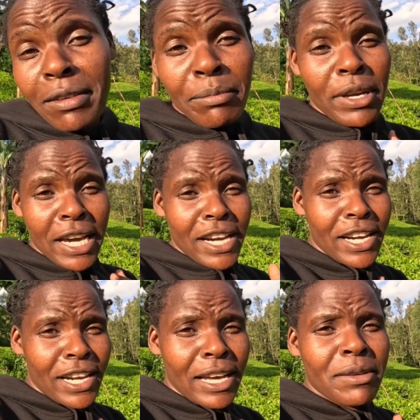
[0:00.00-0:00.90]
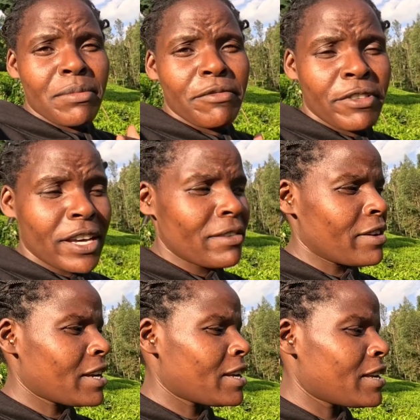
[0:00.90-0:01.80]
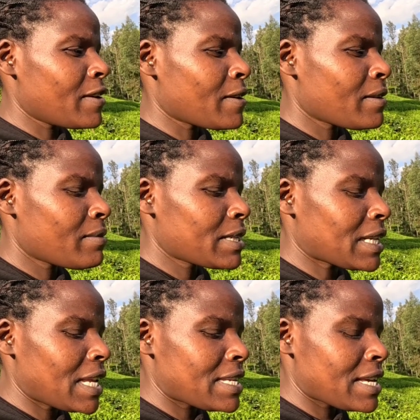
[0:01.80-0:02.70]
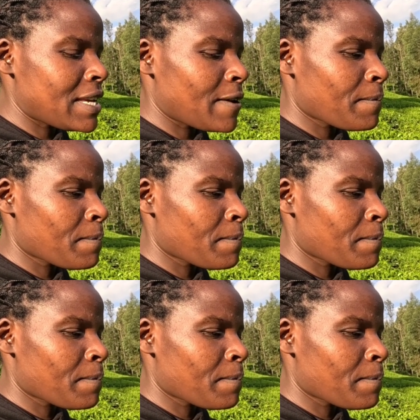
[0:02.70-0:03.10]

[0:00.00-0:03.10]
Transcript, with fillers: Me, Irene, I am very, very, what can I say?